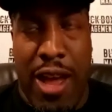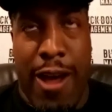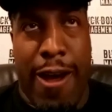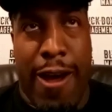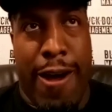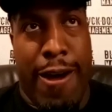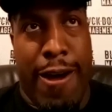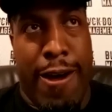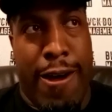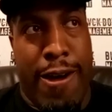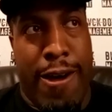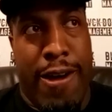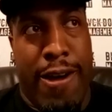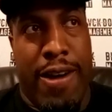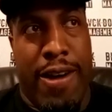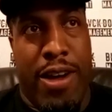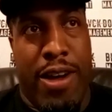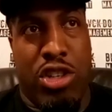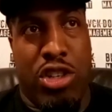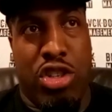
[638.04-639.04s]
a
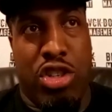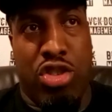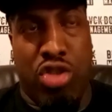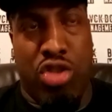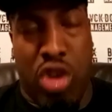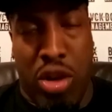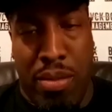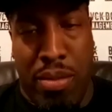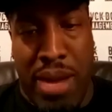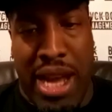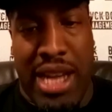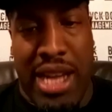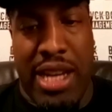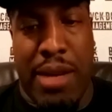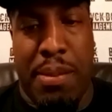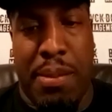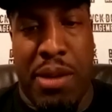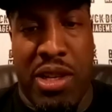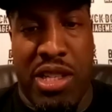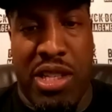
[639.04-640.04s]
strong-minded
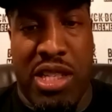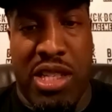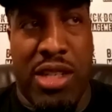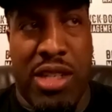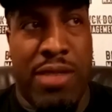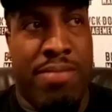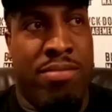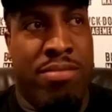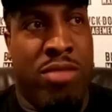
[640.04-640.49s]
person.